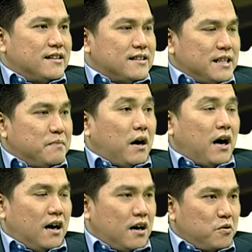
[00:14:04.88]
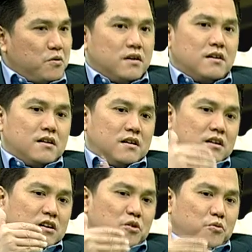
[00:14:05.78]
other team, how
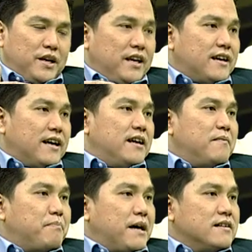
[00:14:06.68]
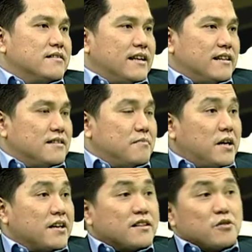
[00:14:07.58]
we can penetrate the
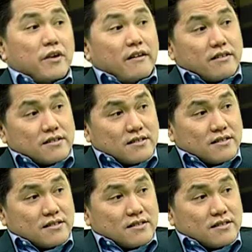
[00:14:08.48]
market together.